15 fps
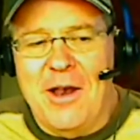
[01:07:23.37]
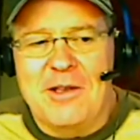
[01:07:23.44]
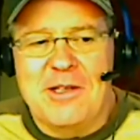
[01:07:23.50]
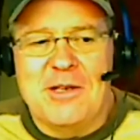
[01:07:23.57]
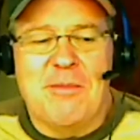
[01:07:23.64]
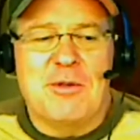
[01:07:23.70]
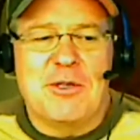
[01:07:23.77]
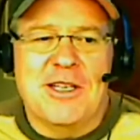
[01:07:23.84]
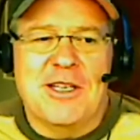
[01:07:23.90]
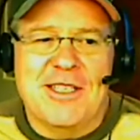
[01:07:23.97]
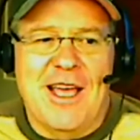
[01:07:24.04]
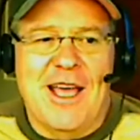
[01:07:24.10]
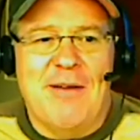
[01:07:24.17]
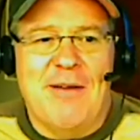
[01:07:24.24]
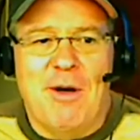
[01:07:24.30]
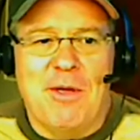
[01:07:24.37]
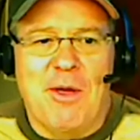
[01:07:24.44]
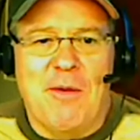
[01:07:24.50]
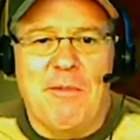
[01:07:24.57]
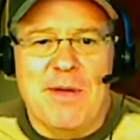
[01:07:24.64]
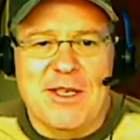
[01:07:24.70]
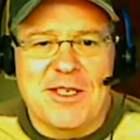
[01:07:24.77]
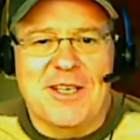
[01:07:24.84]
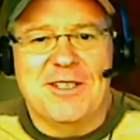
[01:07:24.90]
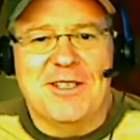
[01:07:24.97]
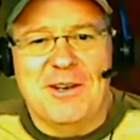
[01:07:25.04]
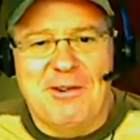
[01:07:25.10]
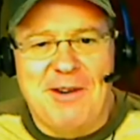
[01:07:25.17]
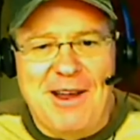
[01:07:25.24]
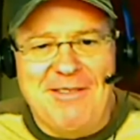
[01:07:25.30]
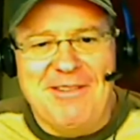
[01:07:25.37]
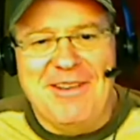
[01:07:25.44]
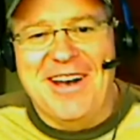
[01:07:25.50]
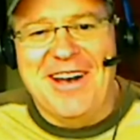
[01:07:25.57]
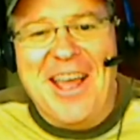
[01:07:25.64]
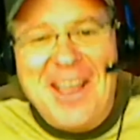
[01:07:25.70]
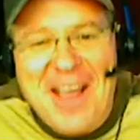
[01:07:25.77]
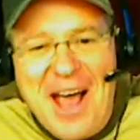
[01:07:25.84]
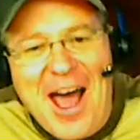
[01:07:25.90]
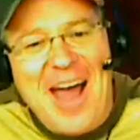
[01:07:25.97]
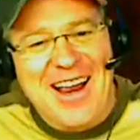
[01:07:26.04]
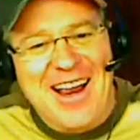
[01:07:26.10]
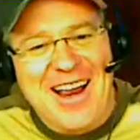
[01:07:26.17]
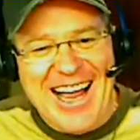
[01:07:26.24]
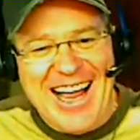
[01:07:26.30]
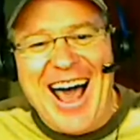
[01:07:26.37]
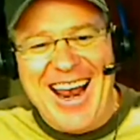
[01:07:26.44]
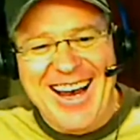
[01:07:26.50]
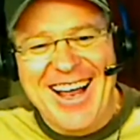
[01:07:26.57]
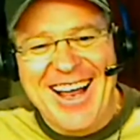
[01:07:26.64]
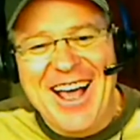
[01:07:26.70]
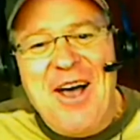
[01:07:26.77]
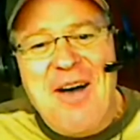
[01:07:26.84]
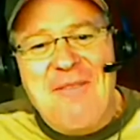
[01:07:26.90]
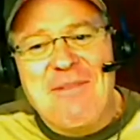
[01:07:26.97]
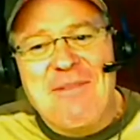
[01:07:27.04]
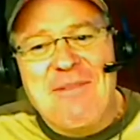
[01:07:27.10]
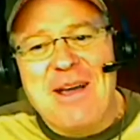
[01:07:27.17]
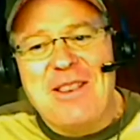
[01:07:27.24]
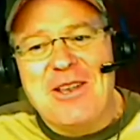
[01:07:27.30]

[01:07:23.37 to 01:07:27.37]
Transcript: someone's going to say, well, biscuits and gravy, and I got it. But the